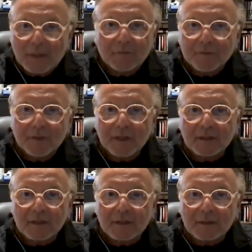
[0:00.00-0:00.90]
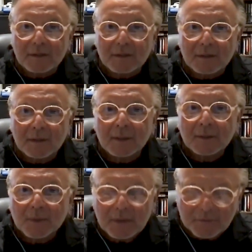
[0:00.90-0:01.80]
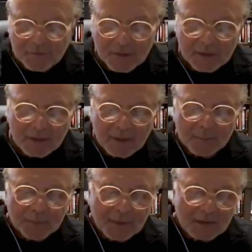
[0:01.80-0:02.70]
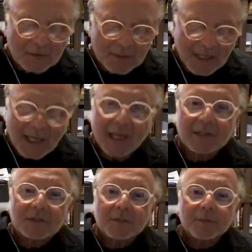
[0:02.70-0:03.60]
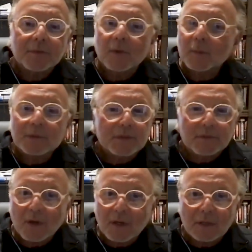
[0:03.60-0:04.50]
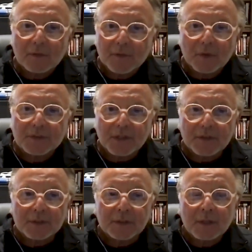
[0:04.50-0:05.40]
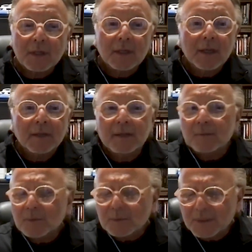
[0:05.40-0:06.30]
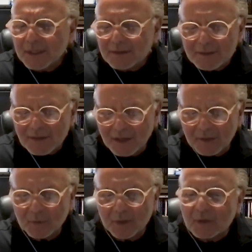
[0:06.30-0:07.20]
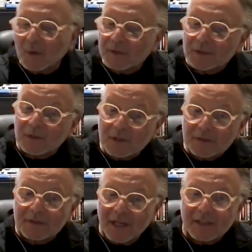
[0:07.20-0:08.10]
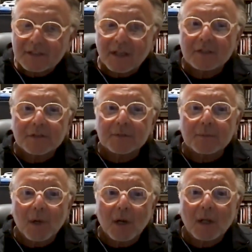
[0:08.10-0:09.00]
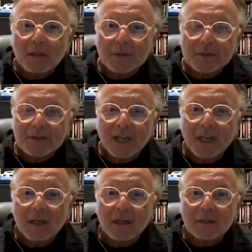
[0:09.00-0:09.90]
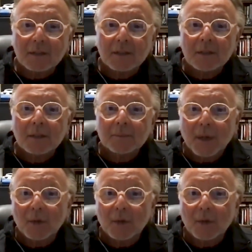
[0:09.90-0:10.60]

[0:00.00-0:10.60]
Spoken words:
fit. We fit to enhance the performance of all of those others. And then we get this other weird question because they sell smaller scale power